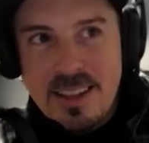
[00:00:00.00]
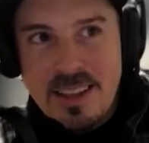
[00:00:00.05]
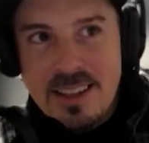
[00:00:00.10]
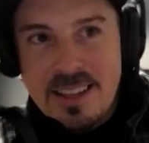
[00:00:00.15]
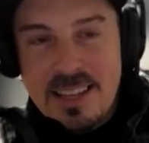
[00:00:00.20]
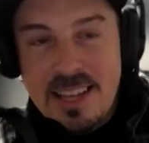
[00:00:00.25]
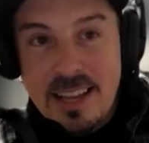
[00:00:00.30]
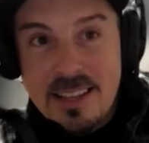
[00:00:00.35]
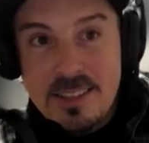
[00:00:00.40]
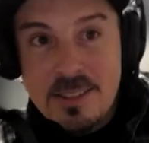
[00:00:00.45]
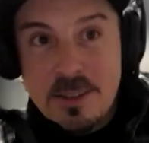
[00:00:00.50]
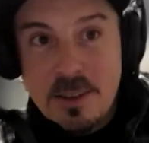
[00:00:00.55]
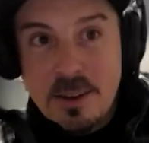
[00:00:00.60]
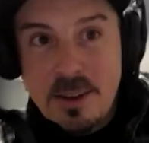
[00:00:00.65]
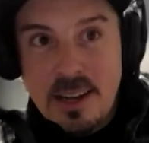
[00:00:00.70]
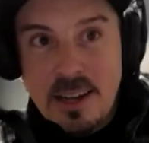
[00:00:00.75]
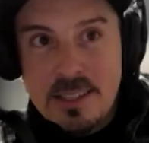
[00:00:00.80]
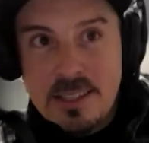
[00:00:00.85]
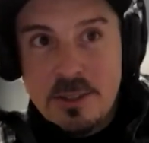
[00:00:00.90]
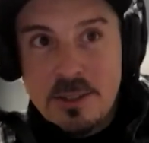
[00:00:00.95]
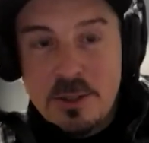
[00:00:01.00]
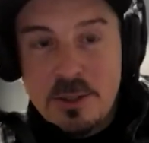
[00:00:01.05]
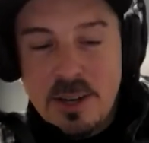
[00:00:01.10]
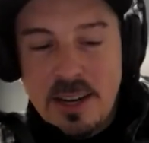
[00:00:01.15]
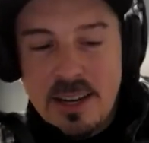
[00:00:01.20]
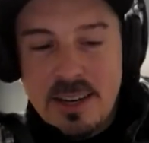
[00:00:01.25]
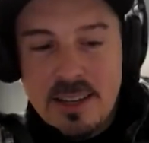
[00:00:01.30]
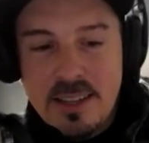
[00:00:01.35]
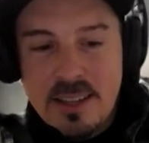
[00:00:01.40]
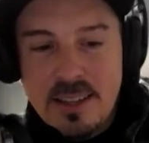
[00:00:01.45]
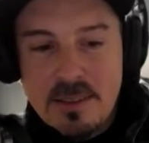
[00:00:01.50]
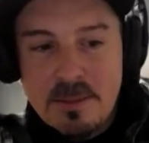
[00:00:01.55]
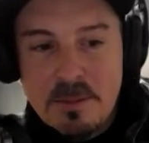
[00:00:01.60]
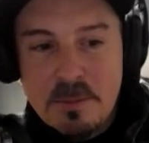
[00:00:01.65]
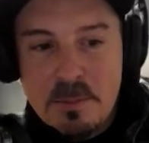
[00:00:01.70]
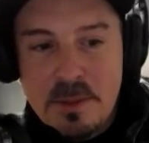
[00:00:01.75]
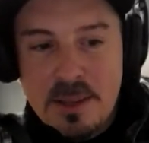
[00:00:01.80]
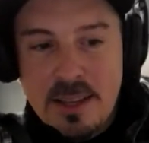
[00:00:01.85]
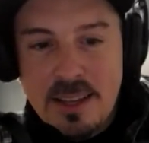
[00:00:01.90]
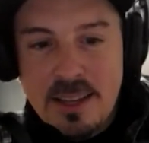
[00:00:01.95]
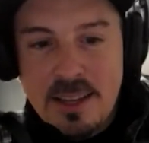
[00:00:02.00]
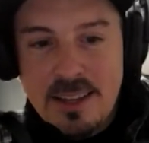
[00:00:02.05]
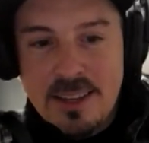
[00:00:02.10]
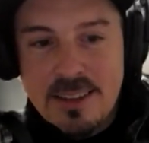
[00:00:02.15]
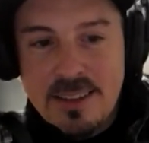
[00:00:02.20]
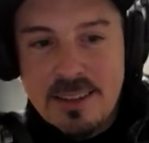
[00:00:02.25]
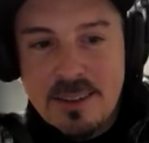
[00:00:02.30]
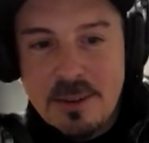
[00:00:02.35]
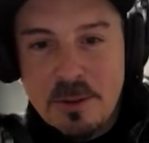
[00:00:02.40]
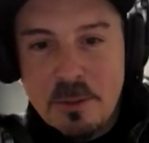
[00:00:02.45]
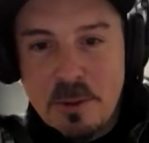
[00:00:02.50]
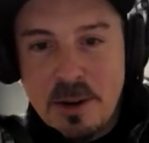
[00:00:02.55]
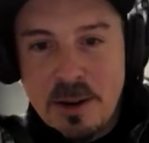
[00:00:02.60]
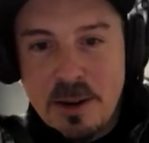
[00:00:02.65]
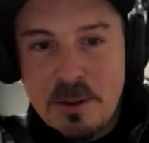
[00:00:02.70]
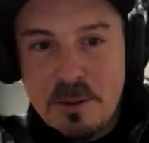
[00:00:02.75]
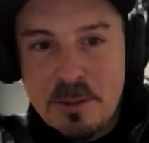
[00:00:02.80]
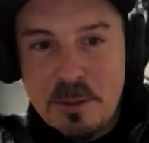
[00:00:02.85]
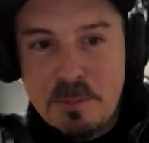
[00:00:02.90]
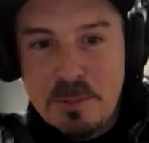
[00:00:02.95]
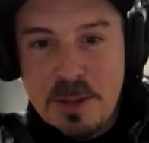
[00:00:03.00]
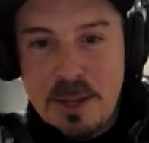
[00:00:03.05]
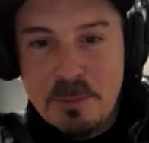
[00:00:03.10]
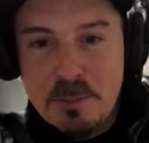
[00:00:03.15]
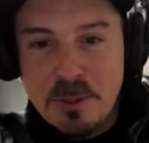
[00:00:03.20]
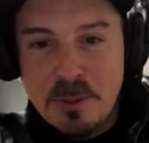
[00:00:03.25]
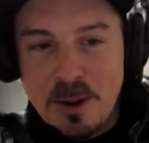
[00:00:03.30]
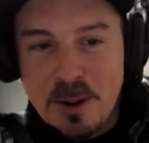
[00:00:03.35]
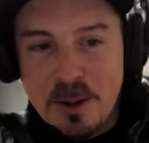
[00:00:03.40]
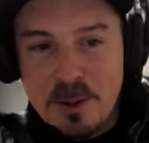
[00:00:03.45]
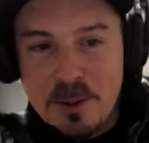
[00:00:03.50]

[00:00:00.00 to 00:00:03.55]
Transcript: yeah, so I just try to be where the people are,